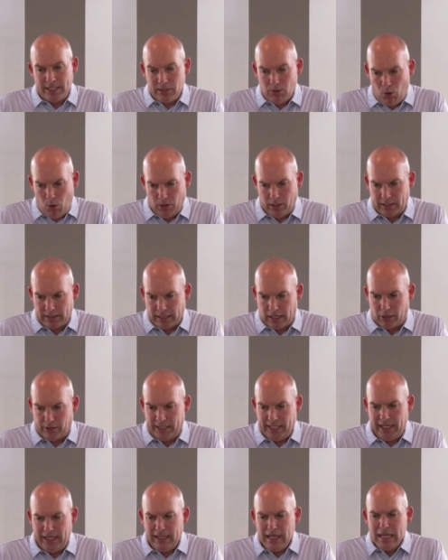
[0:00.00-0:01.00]
and
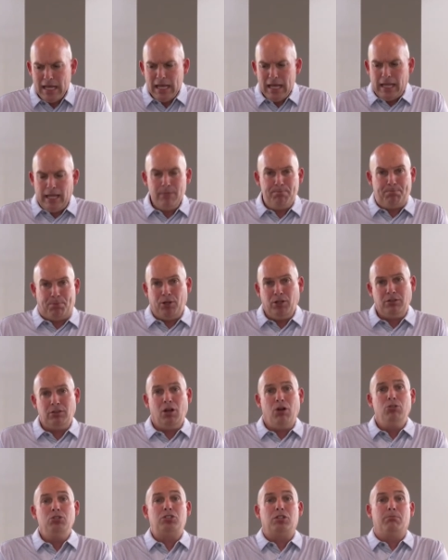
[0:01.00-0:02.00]
ordinary, he, he put
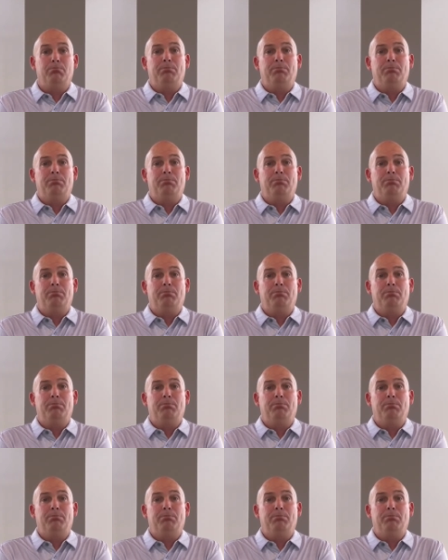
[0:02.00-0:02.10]
those